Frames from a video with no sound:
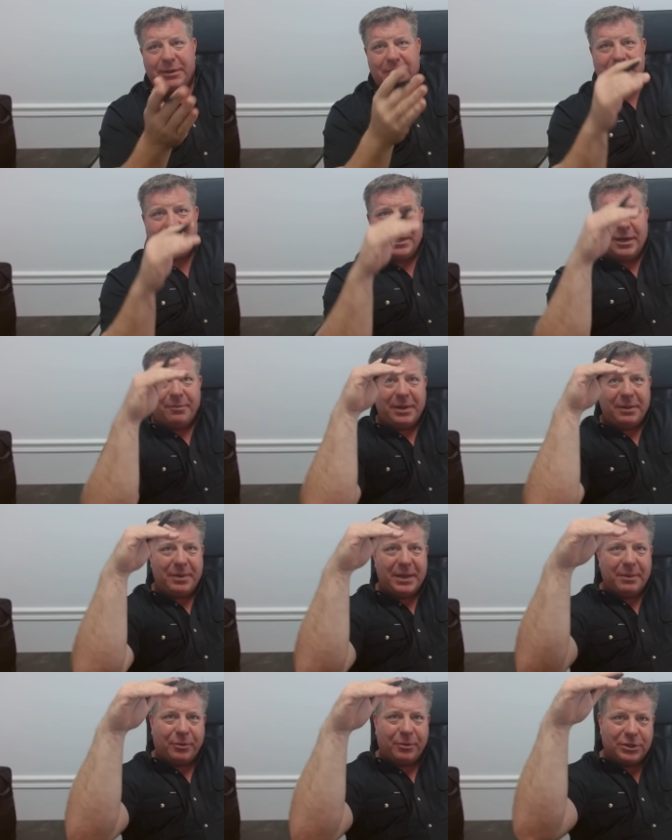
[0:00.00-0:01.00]
there's going to be
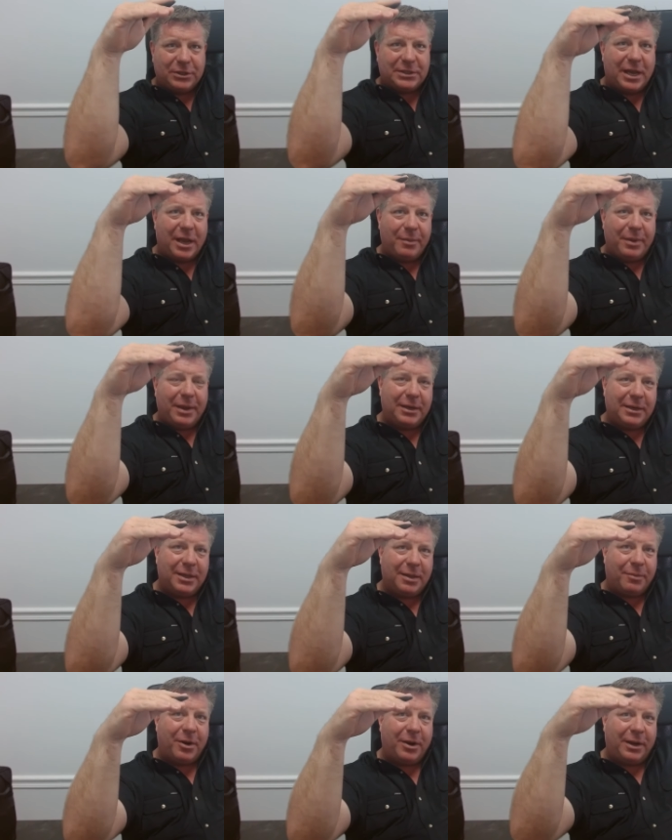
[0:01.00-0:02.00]
people just coming into
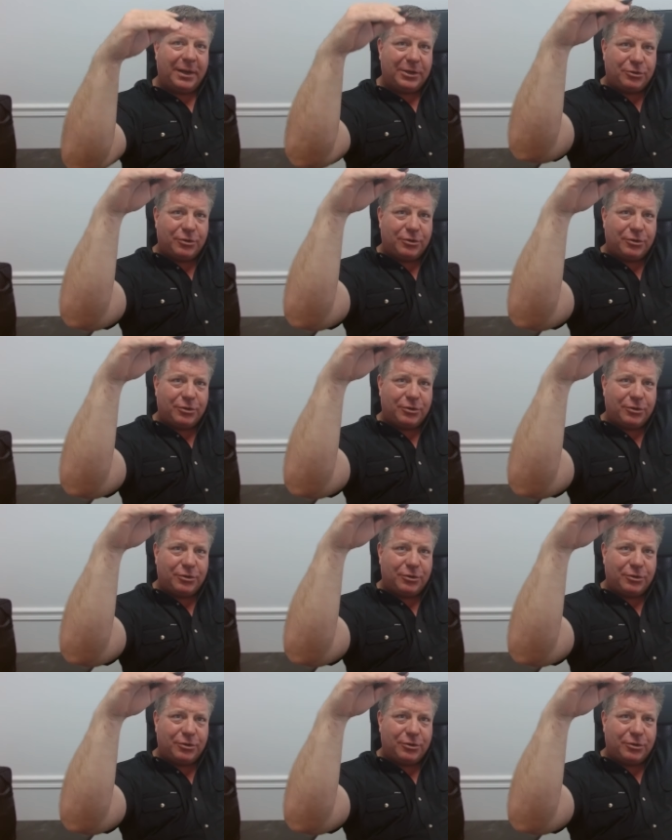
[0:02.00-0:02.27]
the market,